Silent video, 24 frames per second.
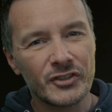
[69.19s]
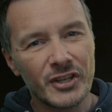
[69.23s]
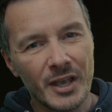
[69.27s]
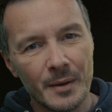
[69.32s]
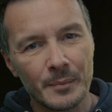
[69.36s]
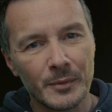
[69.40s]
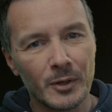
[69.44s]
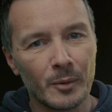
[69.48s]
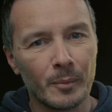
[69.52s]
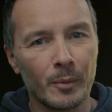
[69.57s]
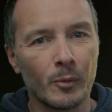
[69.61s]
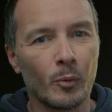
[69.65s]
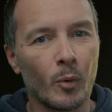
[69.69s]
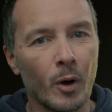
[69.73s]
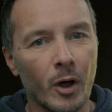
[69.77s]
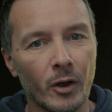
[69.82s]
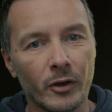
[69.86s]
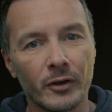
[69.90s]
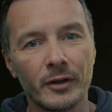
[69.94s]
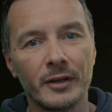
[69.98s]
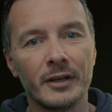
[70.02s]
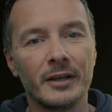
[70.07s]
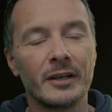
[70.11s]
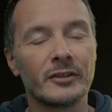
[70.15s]
tip number
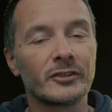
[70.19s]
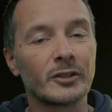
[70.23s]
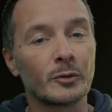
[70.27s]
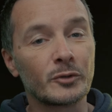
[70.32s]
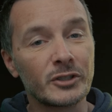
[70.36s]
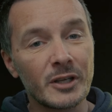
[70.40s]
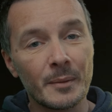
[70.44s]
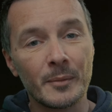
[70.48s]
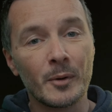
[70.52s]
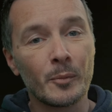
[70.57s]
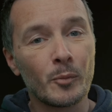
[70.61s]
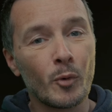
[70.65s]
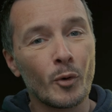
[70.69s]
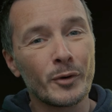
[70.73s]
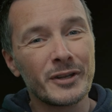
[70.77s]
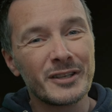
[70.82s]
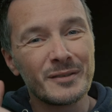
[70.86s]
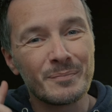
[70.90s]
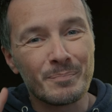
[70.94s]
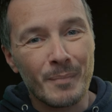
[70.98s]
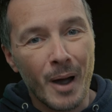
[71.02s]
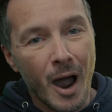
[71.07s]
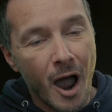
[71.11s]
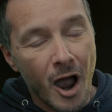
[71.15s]
1. So tip number 1
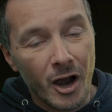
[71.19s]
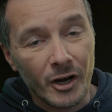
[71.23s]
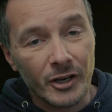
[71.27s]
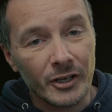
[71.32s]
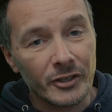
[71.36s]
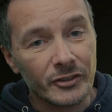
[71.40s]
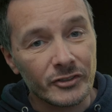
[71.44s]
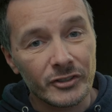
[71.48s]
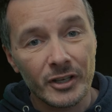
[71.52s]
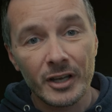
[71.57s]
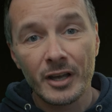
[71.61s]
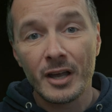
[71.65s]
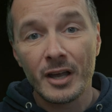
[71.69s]
is markers.